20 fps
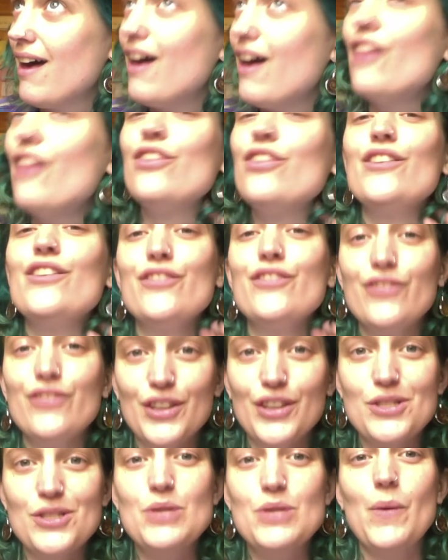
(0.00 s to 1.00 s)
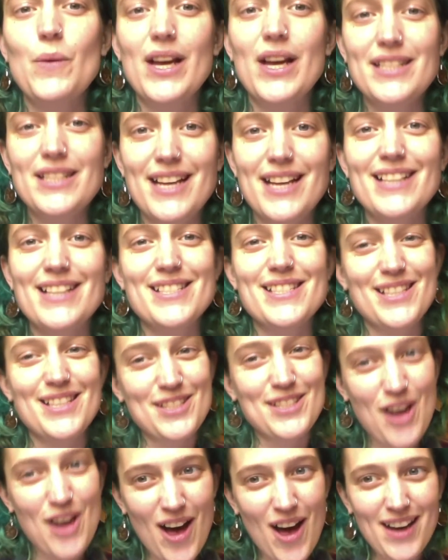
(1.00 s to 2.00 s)
the first one does the
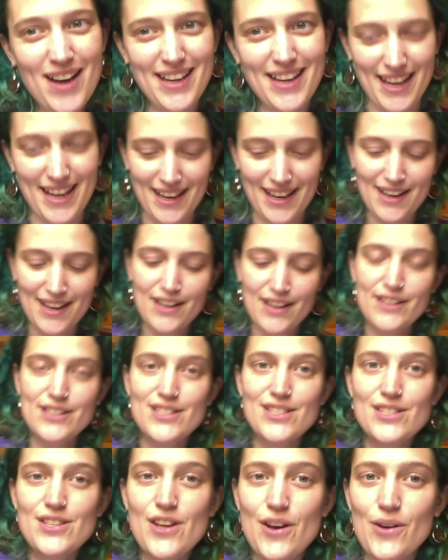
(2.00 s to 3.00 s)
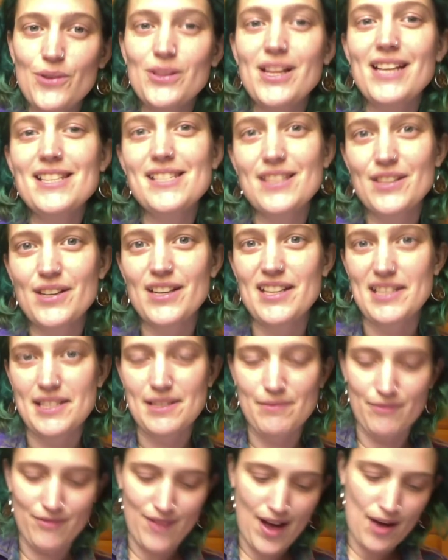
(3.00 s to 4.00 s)
talking. So let's look at
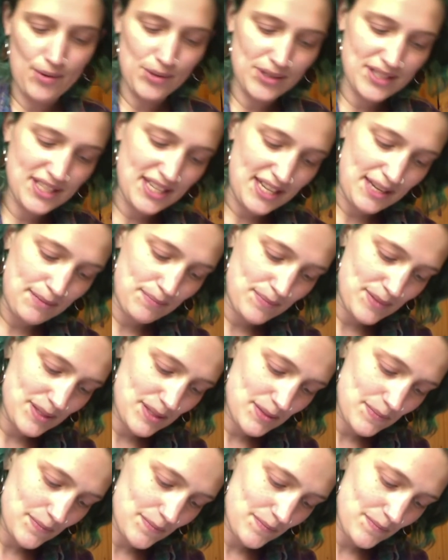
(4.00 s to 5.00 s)
some vowel teams.